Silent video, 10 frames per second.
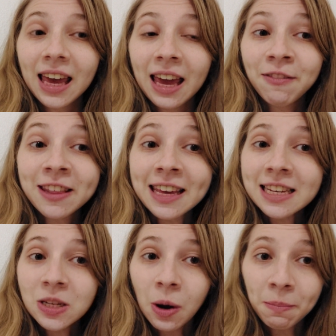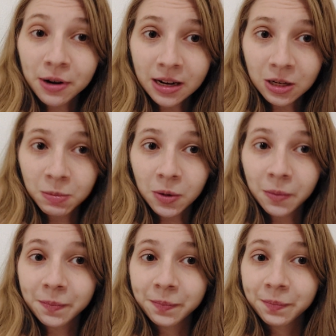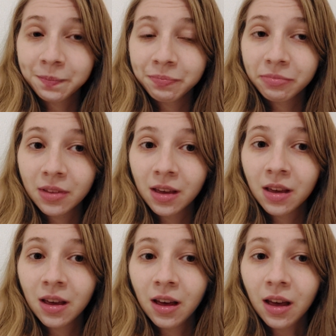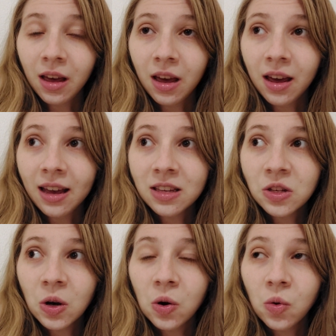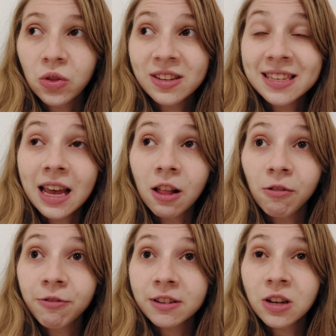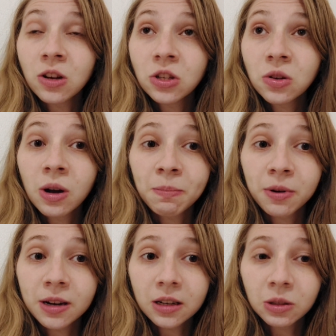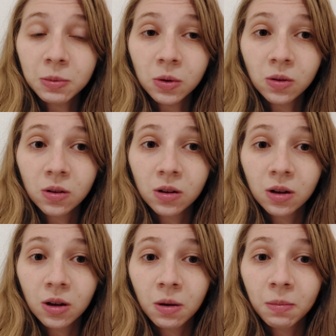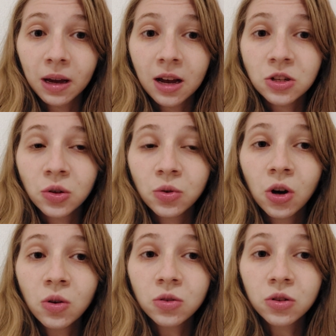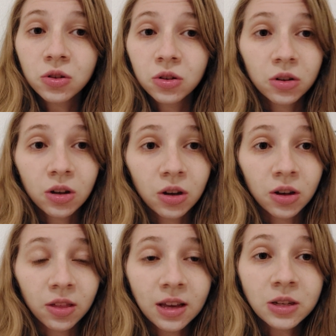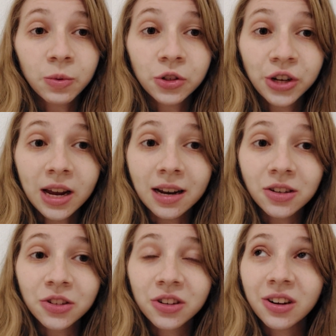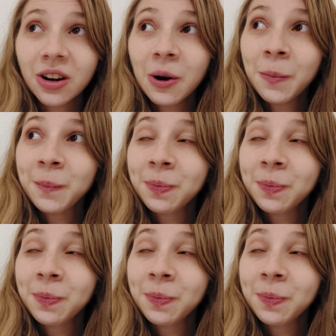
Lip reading: everything is so unpredictable. And so the self is also unpredictable, because who knows, things will change, you know?